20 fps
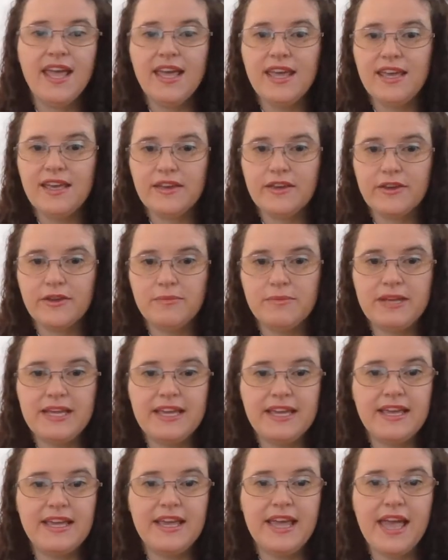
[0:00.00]
It could
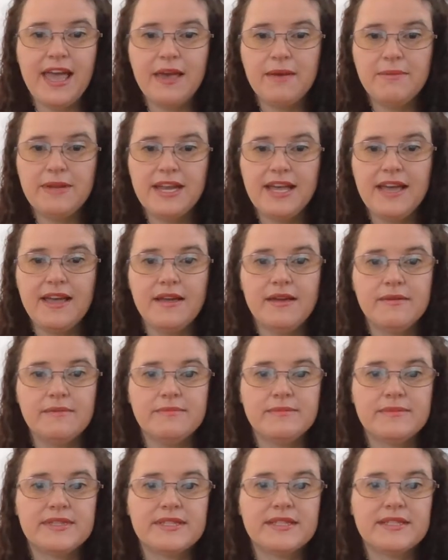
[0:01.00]
be
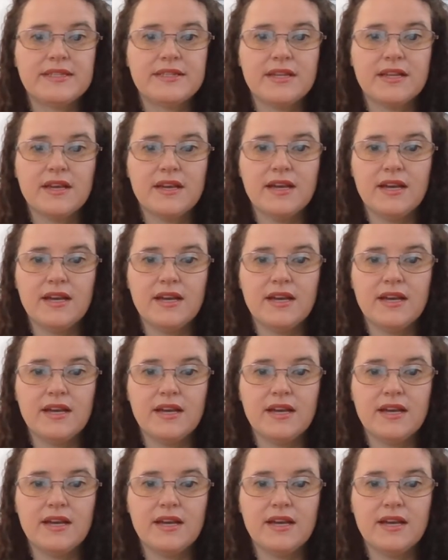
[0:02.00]
M&Ms,